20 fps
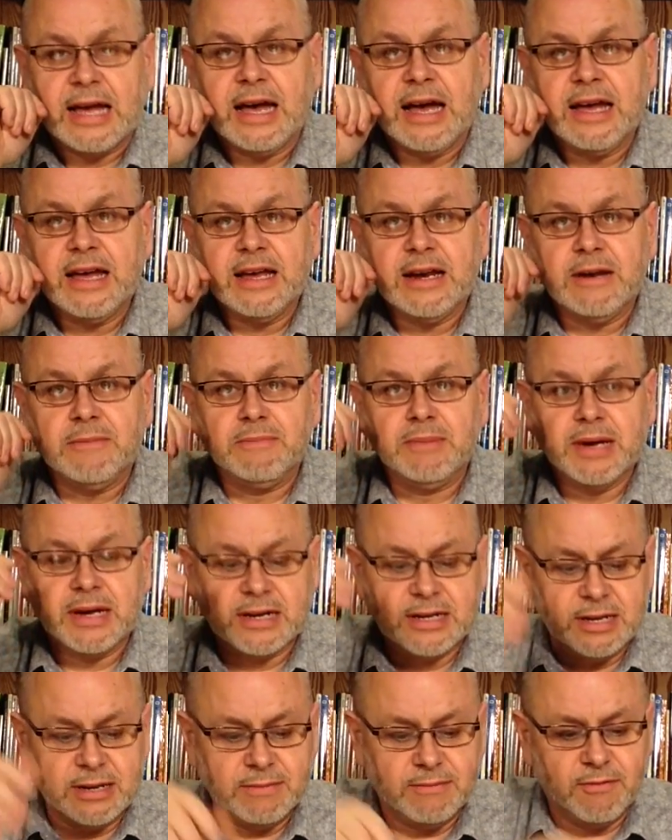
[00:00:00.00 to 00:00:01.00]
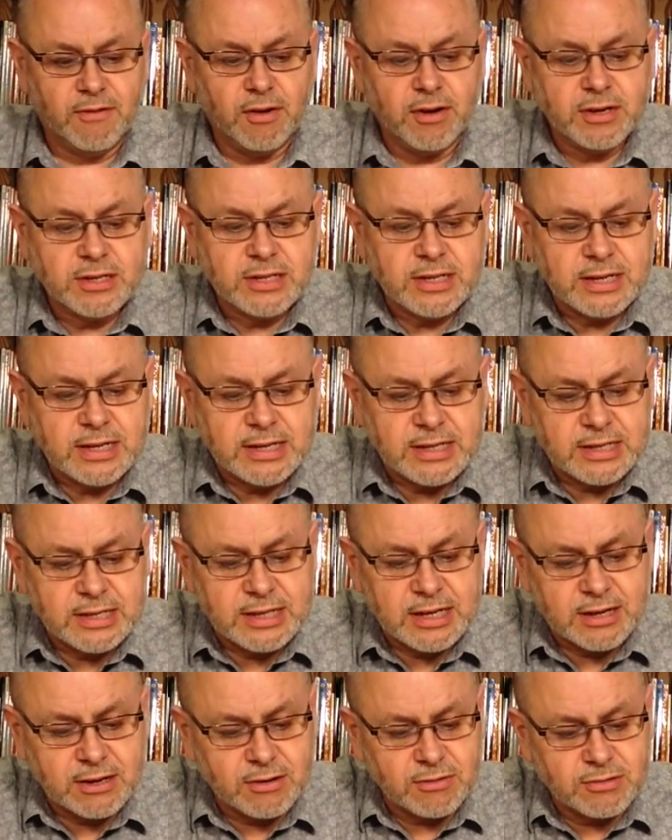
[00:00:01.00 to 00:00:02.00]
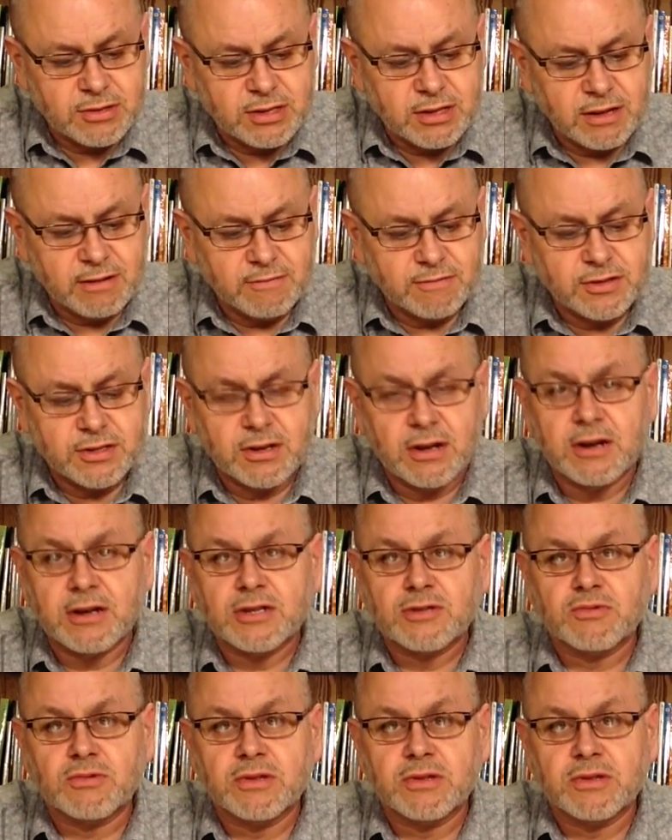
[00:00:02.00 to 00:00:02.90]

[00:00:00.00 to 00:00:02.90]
guy had a big deep voice and he'd sing those love songs.